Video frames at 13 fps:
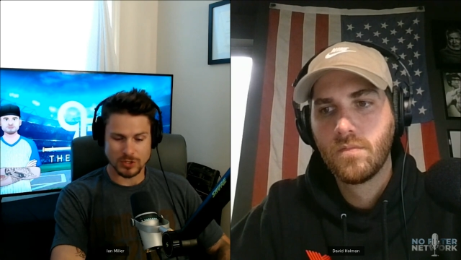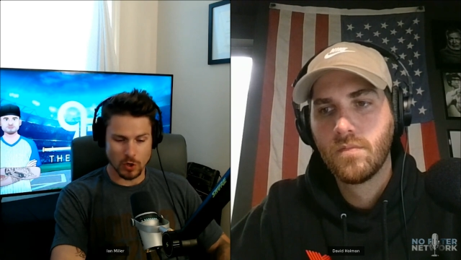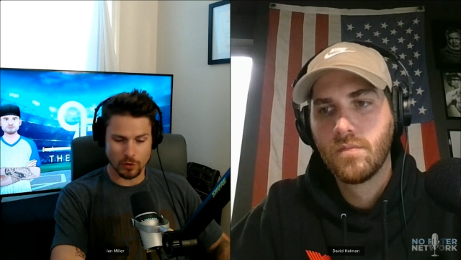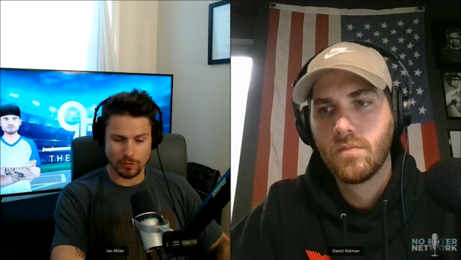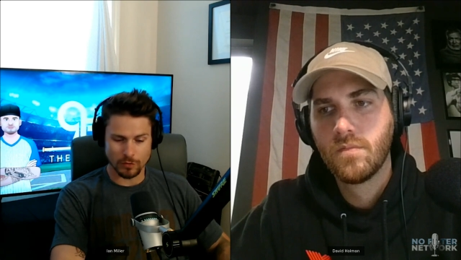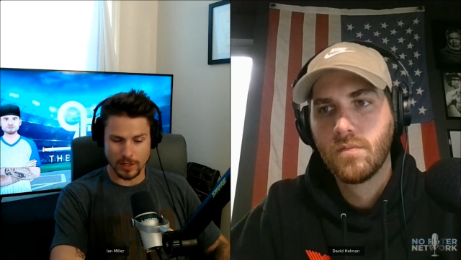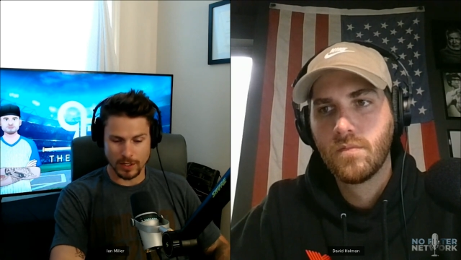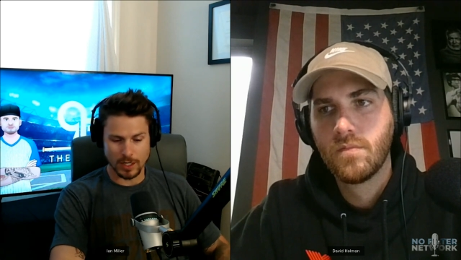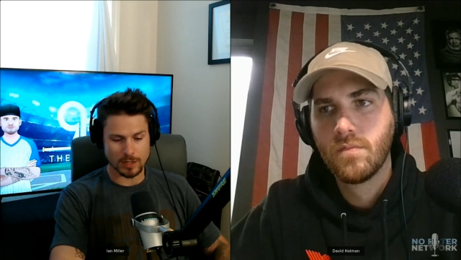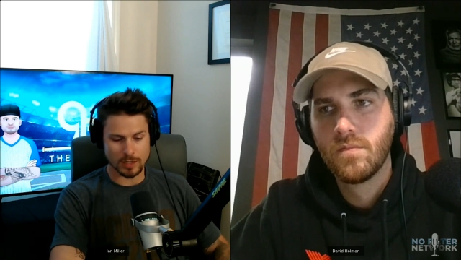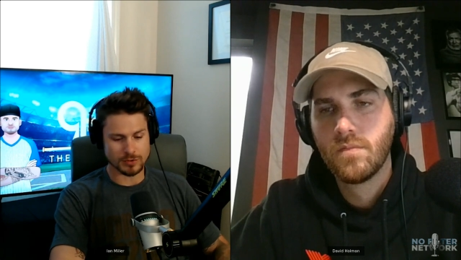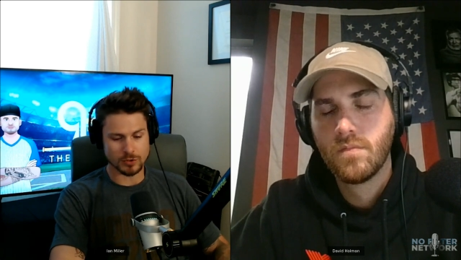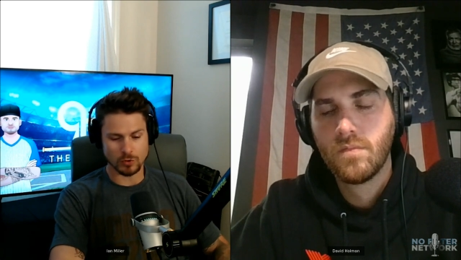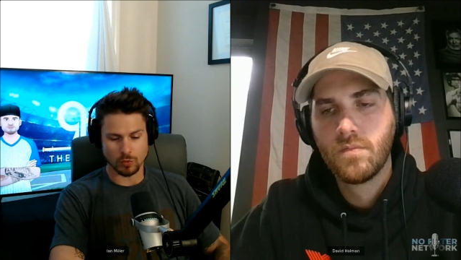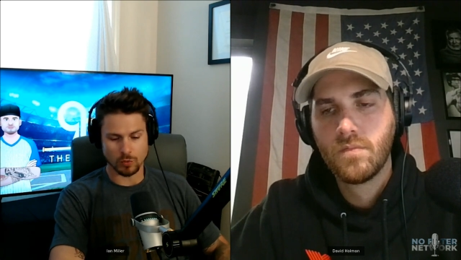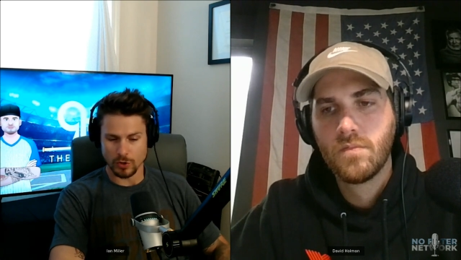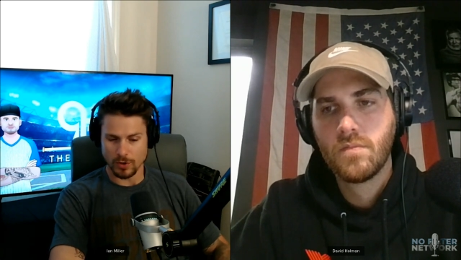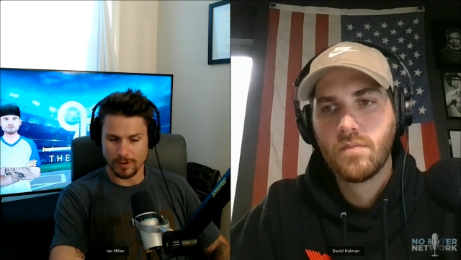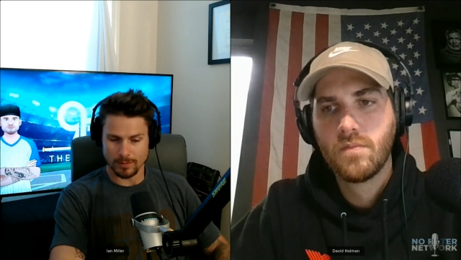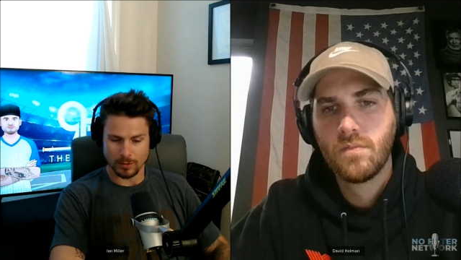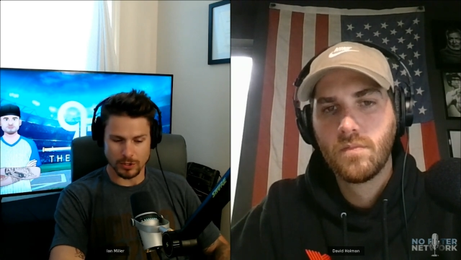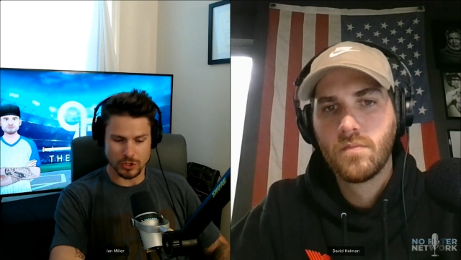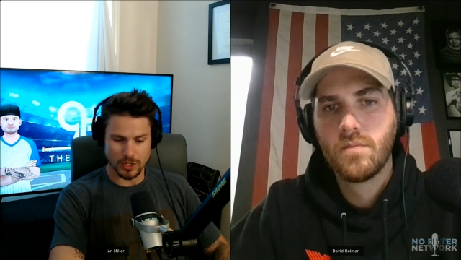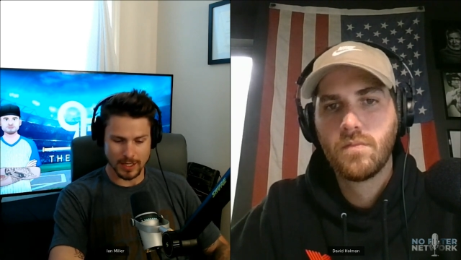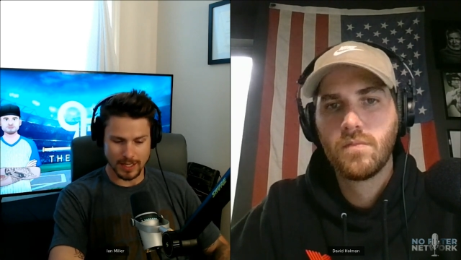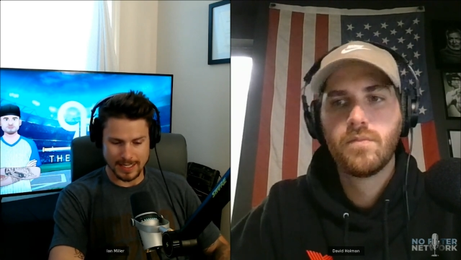Speaker 1: over the Cubs, dude. Were you able to
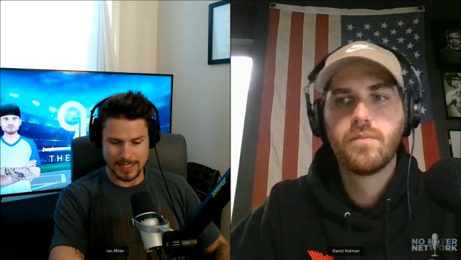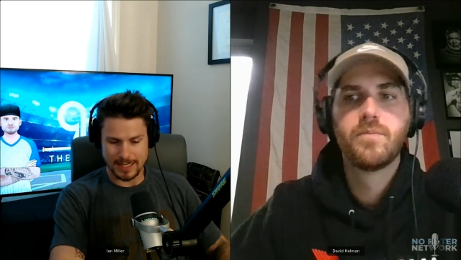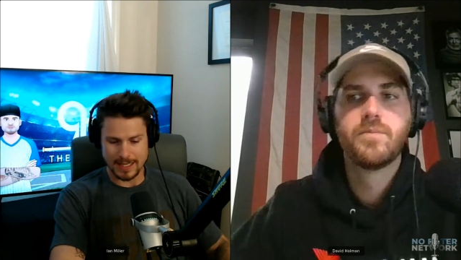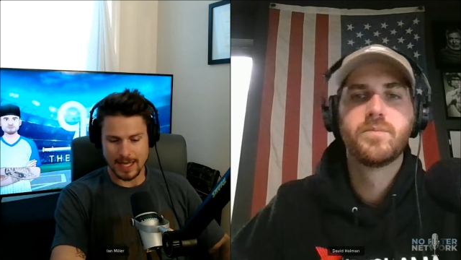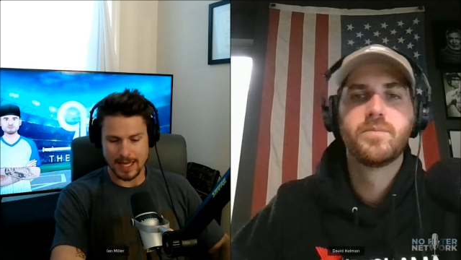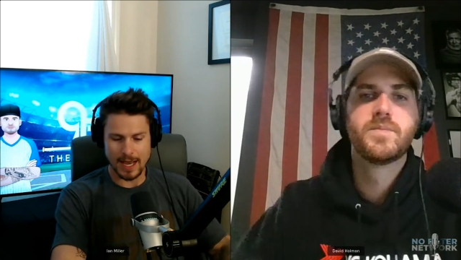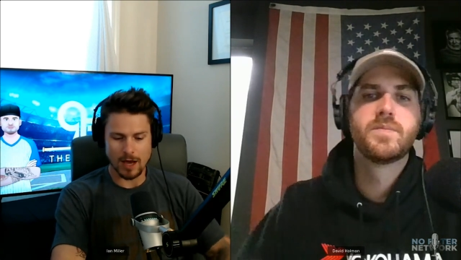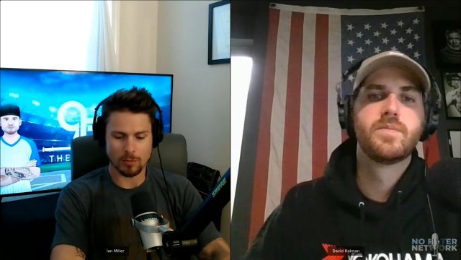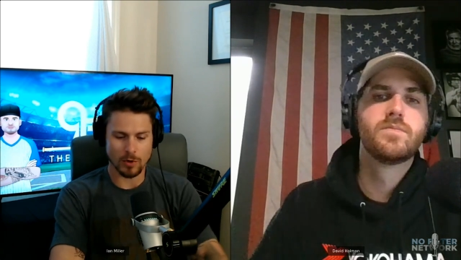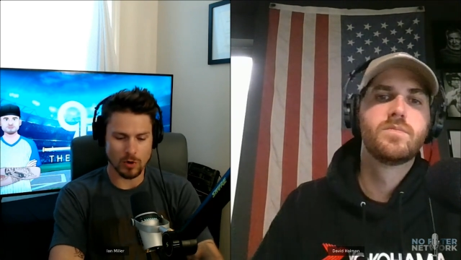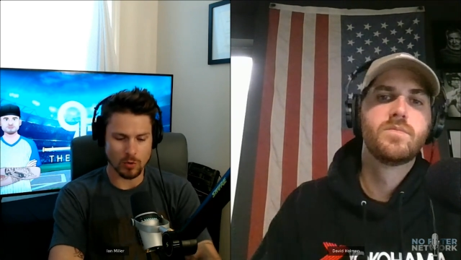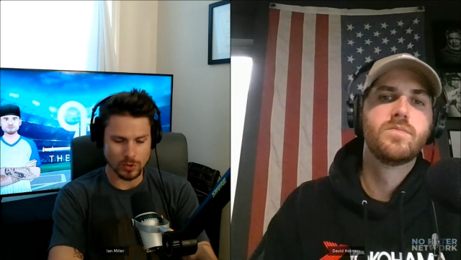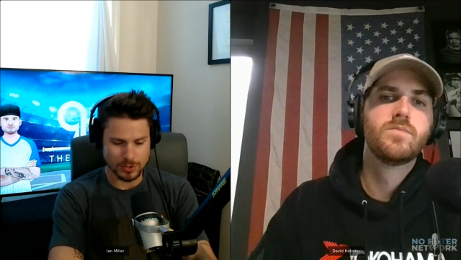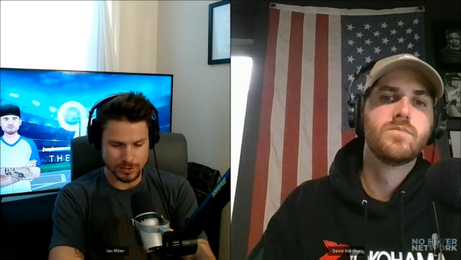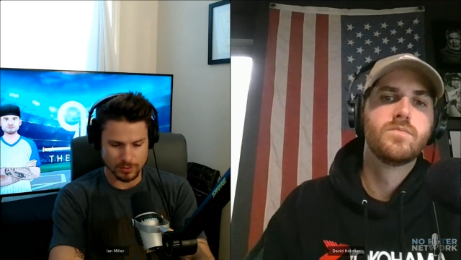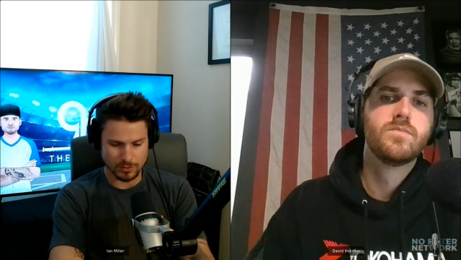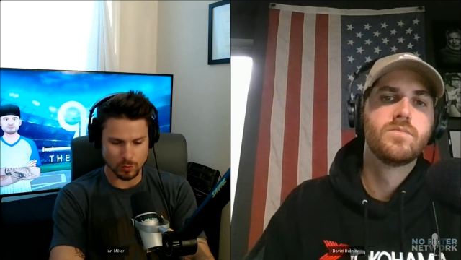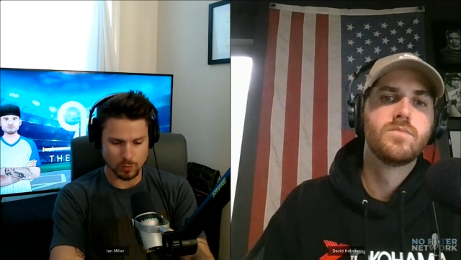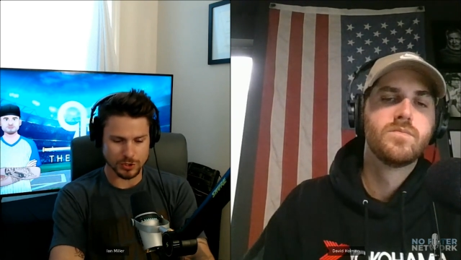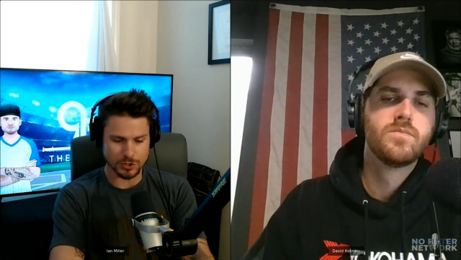check any of that out, bro? What's what's